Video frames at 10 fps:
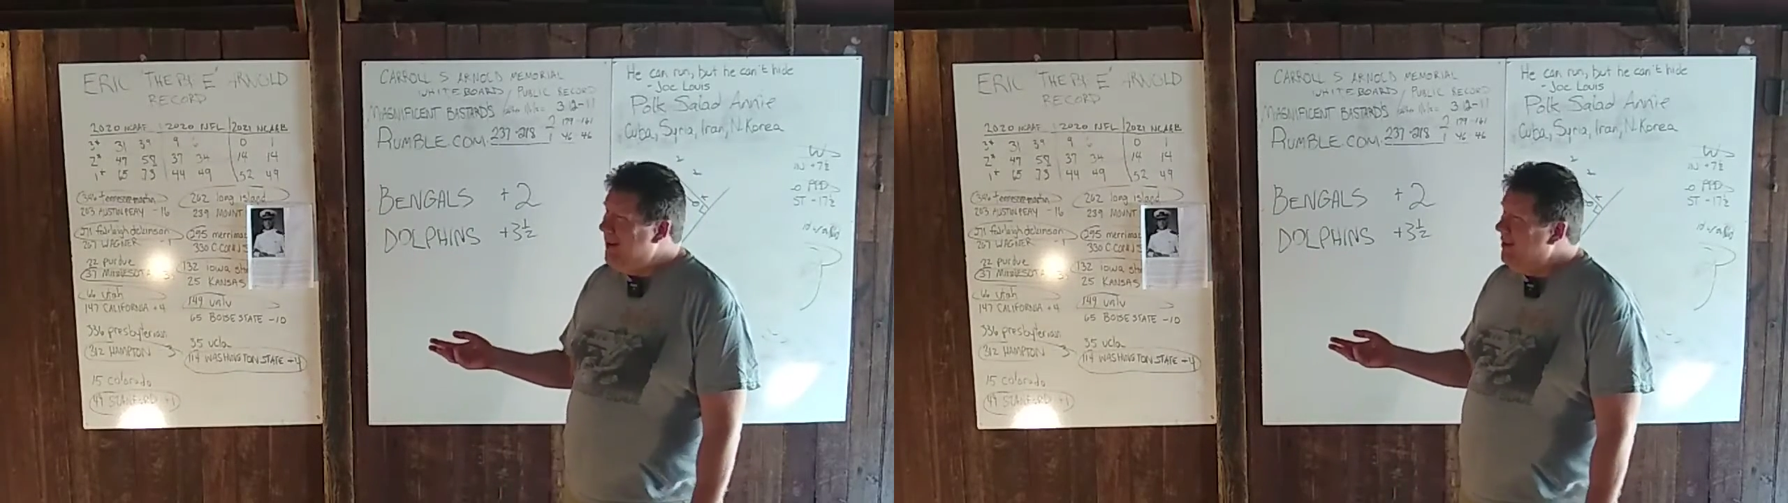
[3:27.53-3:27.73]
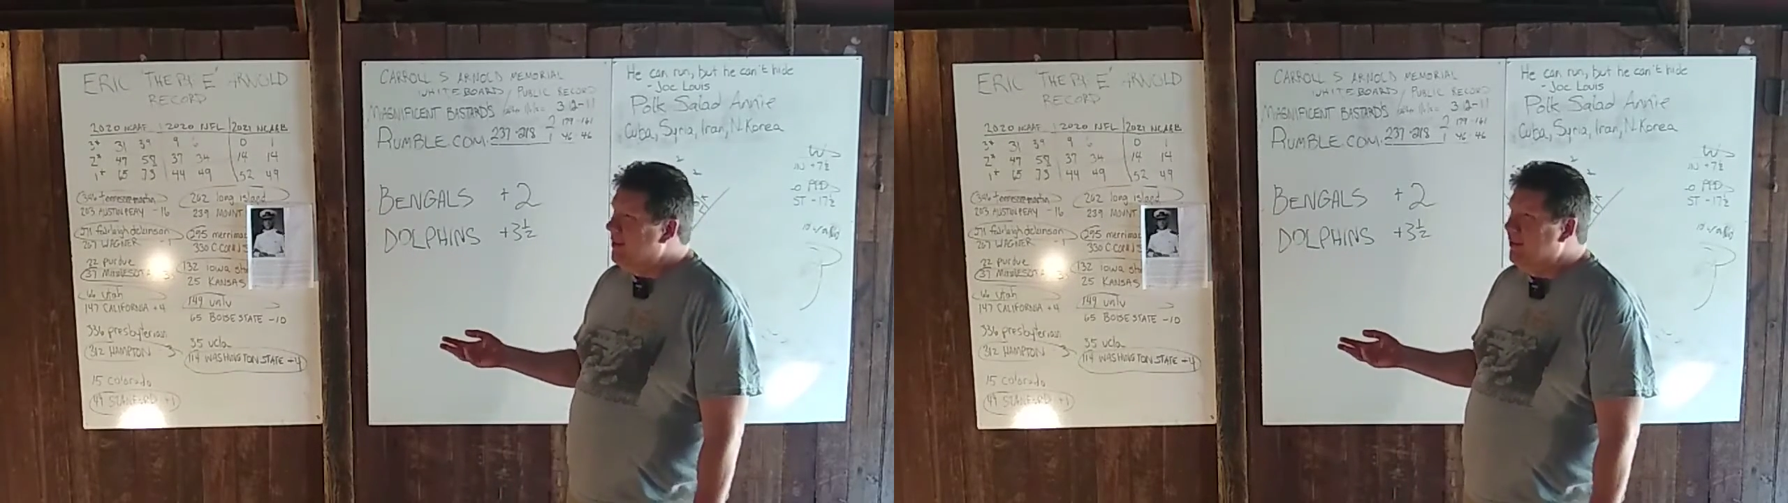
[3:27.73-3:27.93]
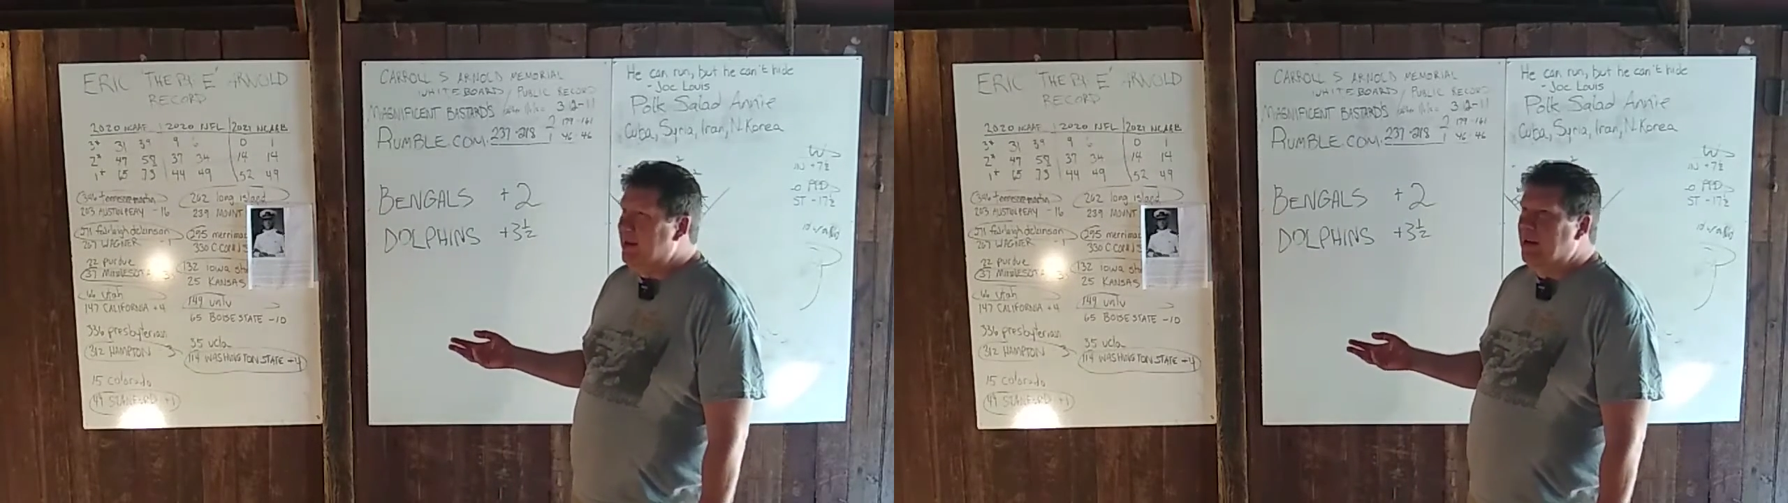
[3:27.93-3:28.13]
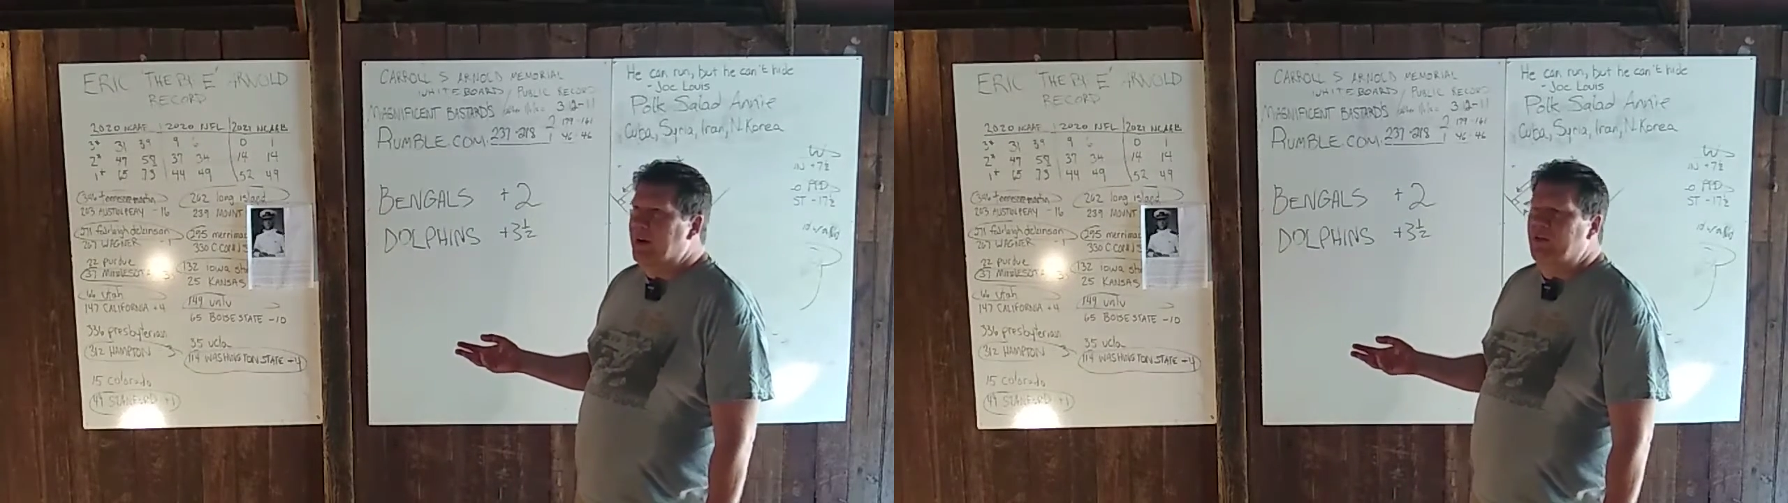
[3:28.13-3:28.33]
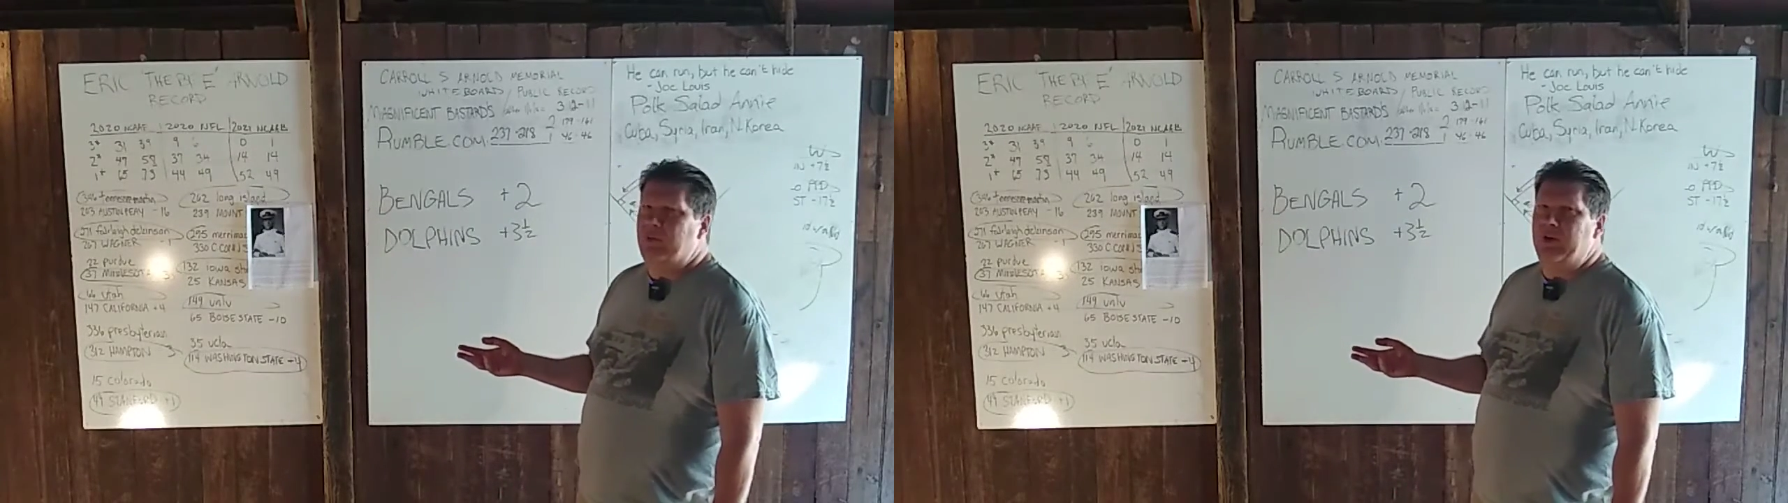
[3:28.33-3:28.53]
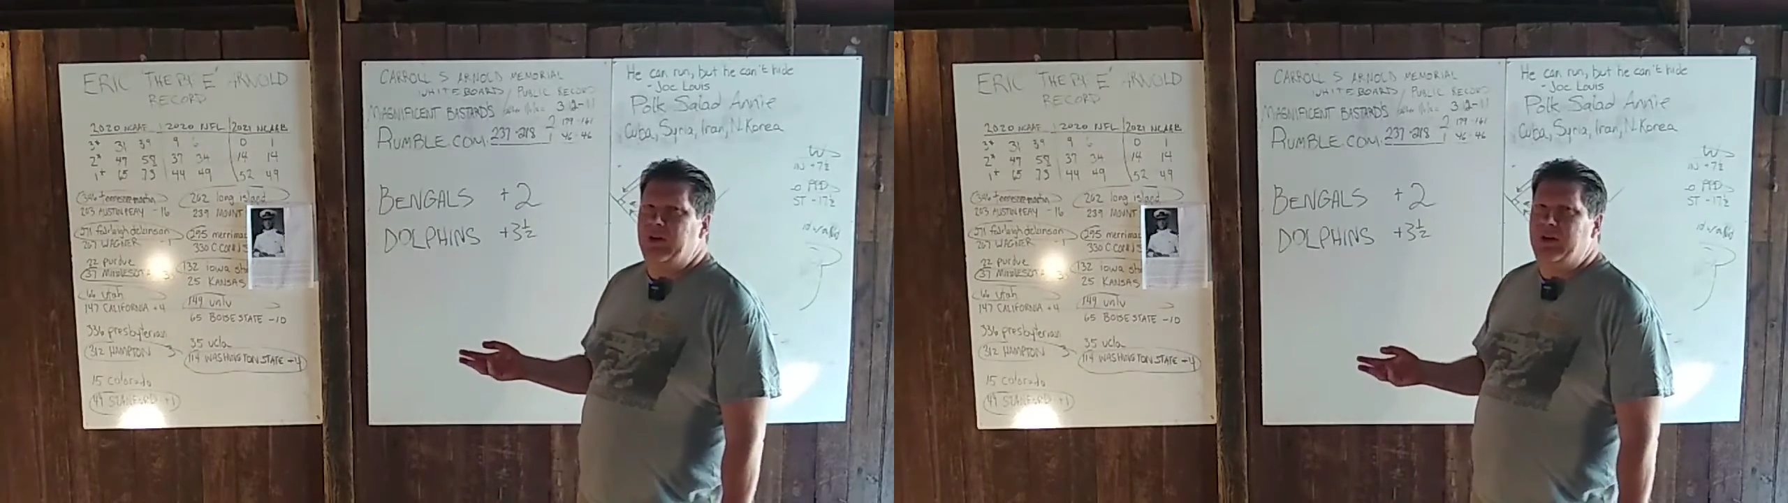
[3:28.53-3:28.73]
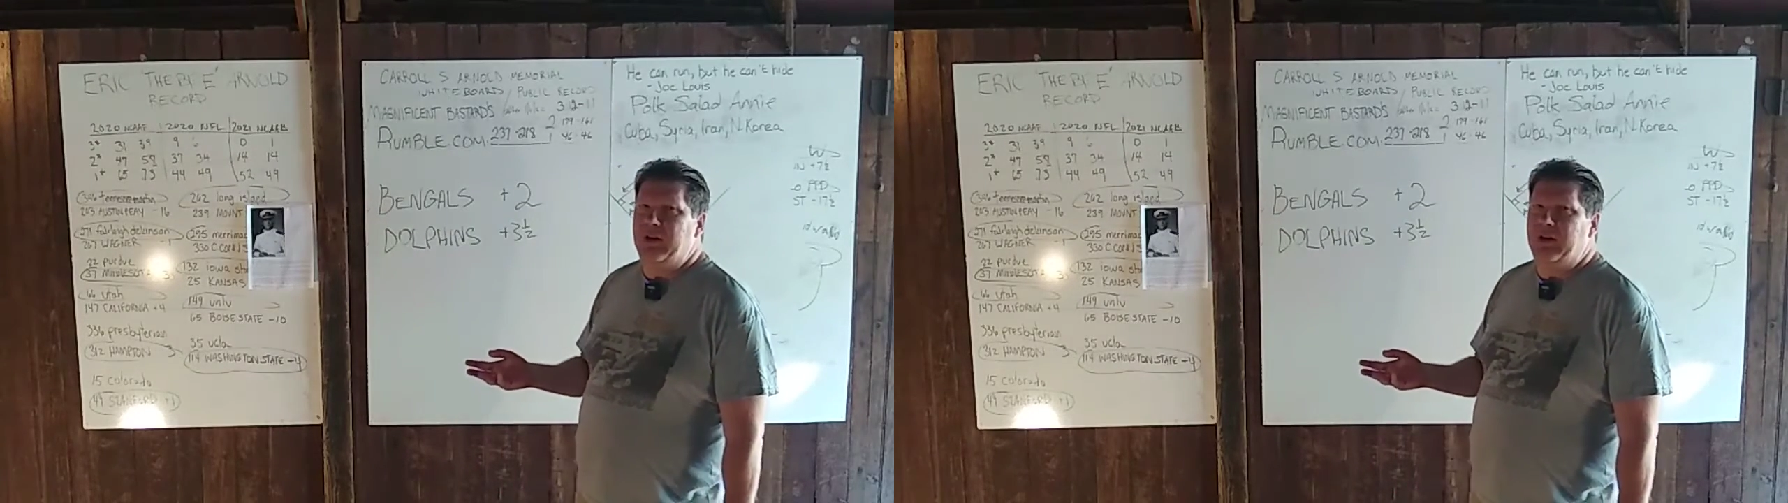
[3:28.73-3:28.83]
easily last week.